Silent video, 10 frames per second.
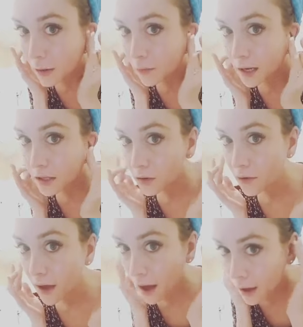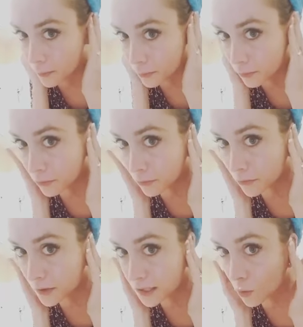And when I do that,
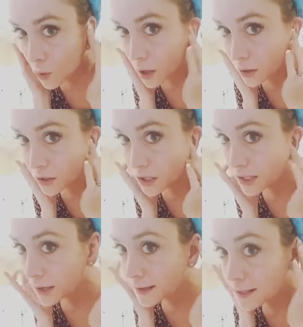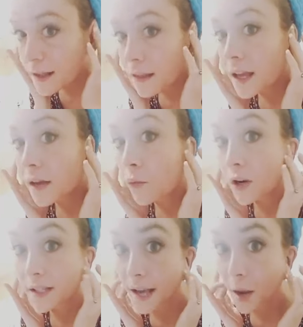this oil just instantly
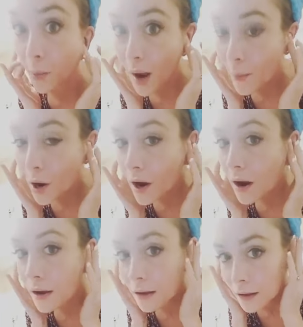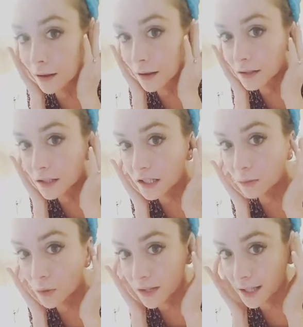works like a primer, just
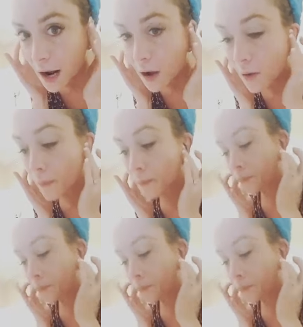smooths it out.